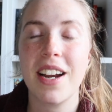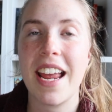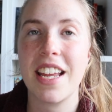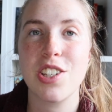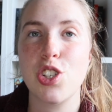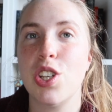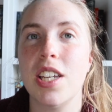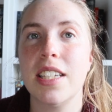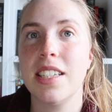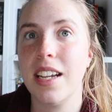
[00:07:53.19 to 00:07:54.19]
and
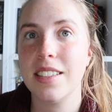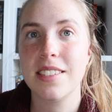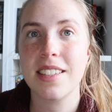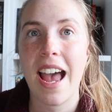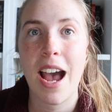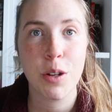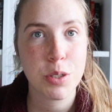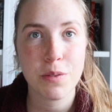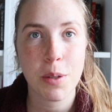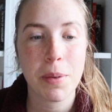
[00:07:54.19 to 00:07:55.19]
she does
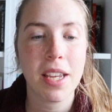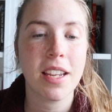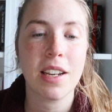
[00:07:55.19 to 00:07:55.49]
house flipping